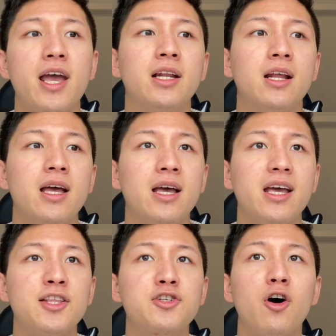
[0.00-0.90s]
And
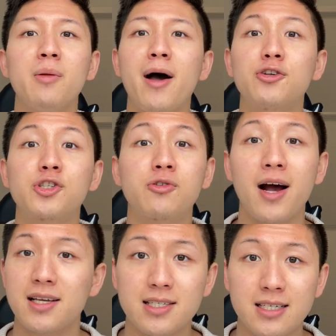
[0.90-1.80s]
it's all about
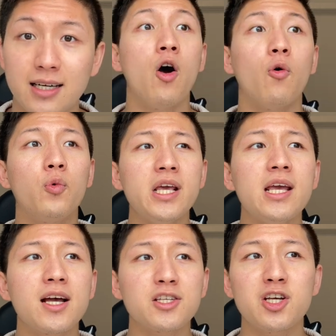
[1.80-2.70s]
trust we
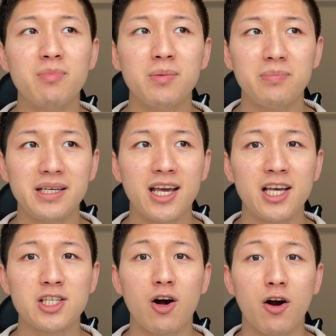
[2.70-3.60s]
as human
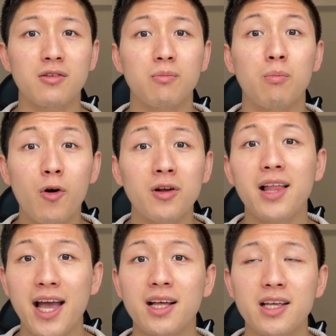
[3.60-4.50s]
beings are more
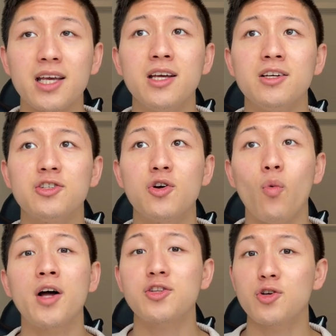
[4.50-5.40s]
likely to
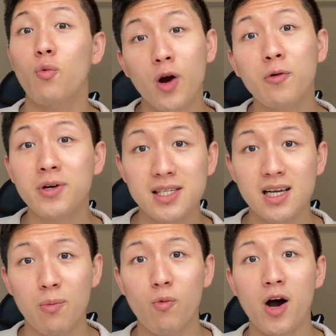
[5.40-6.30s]
want to work with
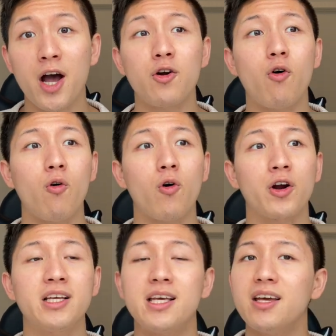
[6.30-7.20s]
someone or
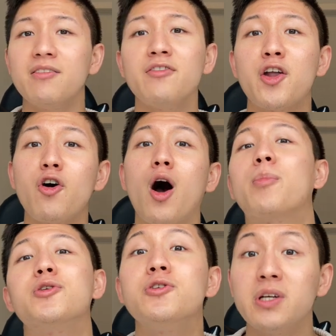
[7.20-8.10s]
give an
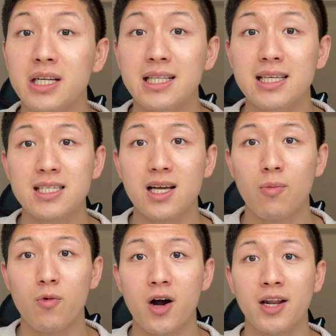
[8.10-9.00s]
opportunity to
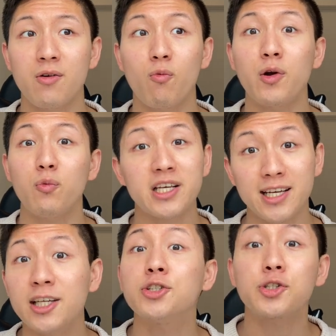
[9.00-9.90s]
someone when we
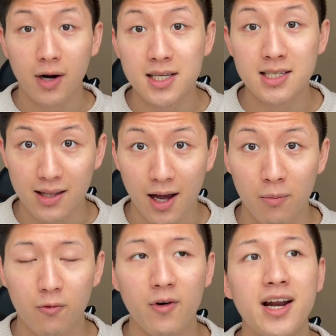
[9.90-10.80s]
can trust them,
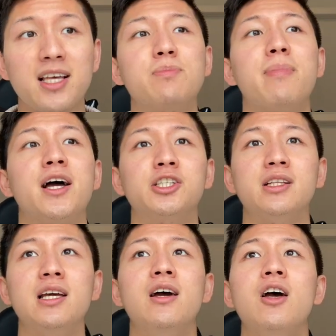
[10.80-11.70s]
right?
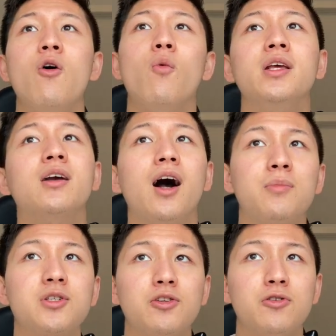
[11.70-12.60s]
Especially when it
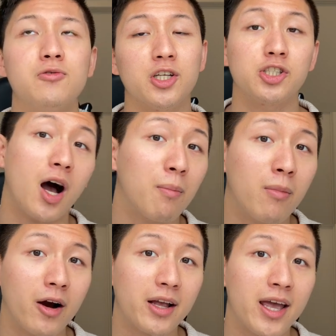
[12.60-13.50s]
comes to the job
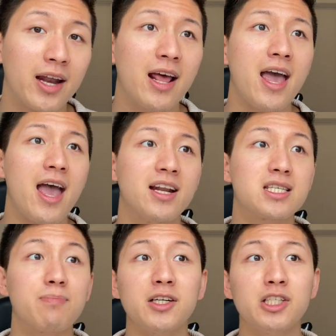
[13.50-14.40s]
market and
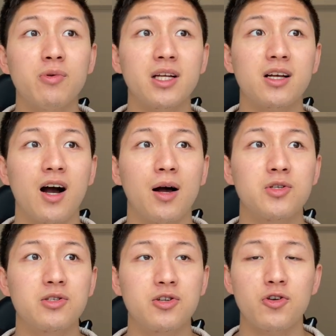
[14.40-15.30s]
especially when it
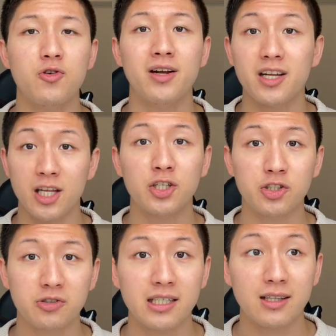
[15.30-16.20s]
comes to an
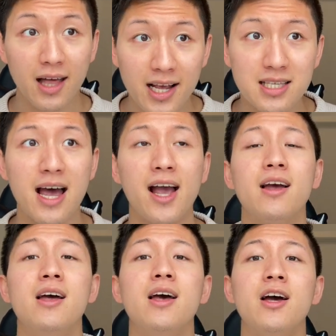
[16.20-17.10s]
industry like
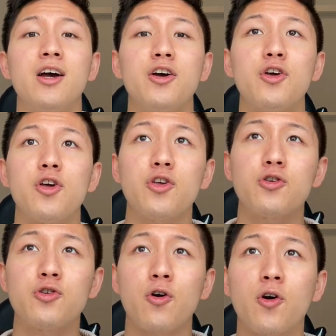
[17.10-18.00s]
tech,
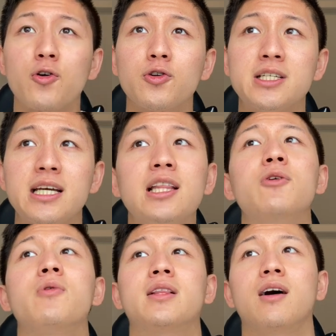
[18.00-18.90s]
you're dealing
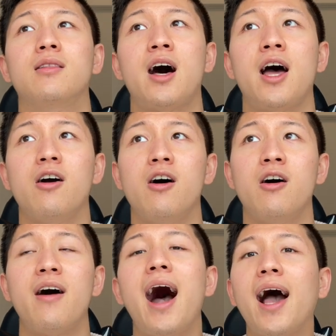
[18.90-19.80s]
with a lot
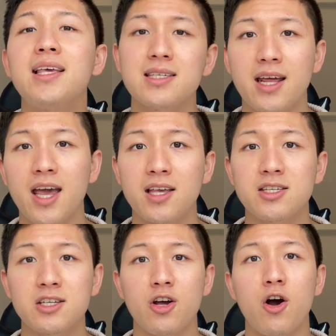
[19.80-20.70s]
of high
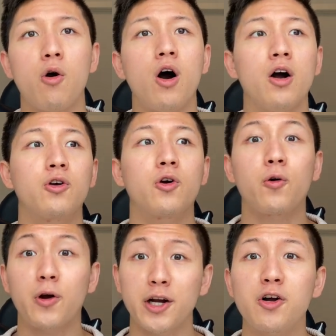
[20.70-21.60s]
stakes, you know, uh,
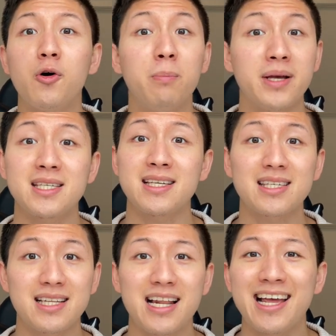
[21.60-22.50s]
critical
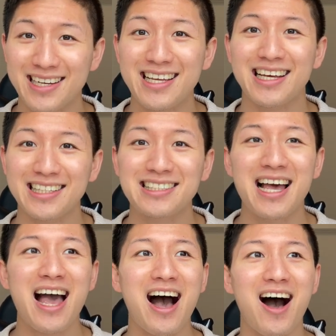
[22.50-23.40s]
business needs.
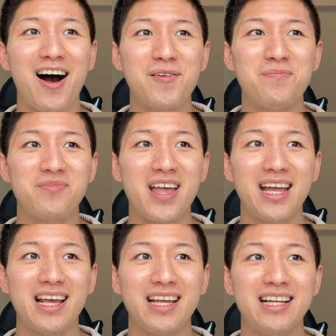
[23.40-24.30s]
Um,
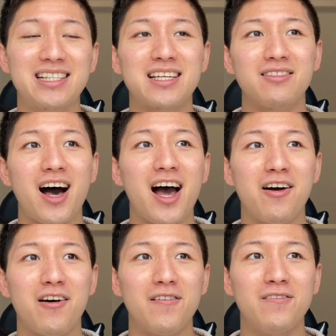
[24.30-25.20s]
and, and it's a lot
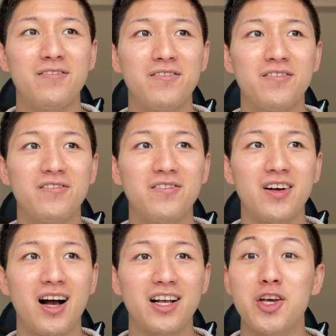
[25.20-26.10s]
of
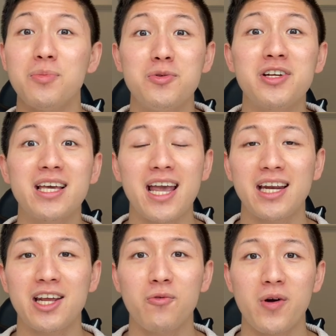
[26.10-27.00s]

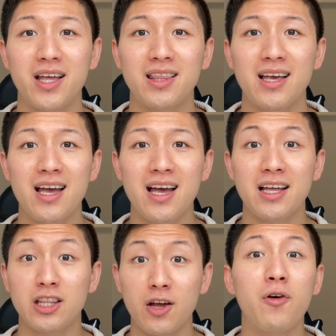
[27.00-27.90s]
communicating with
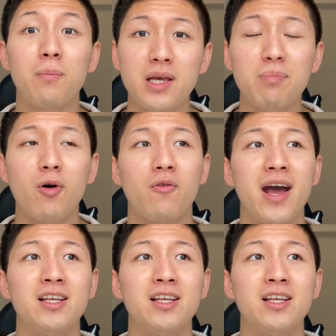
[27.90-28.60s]
different people, right?